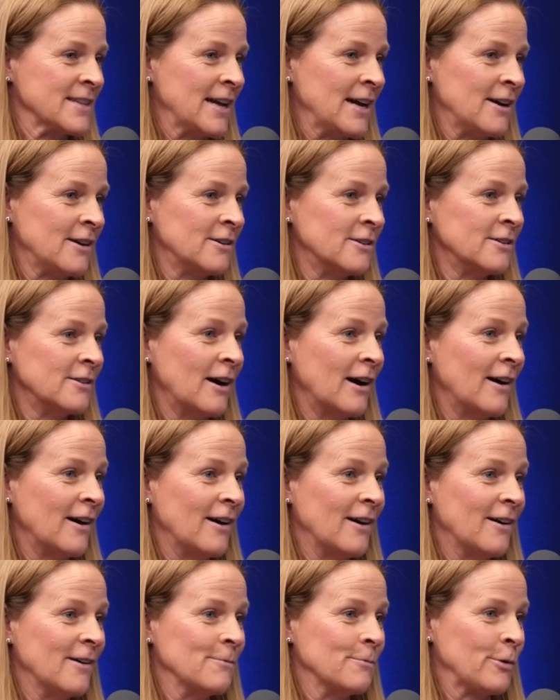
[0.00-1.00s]
now.
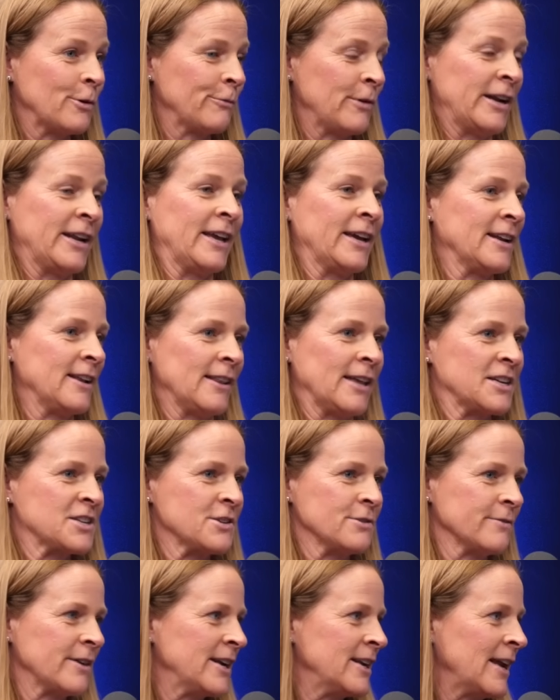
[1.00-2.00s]
We're running an
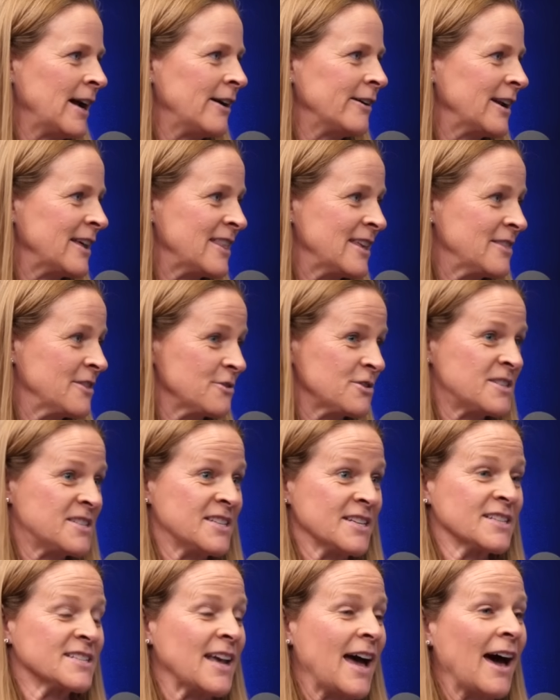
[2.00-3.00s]
election right now, and I think there's
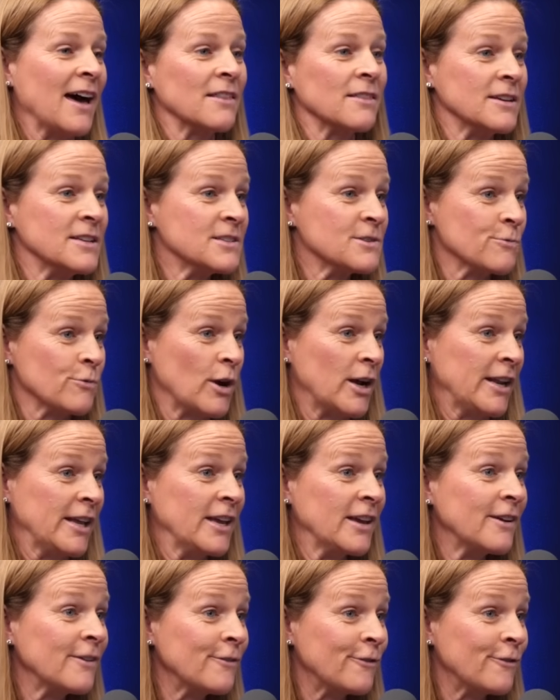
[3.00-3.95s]
6 athletes running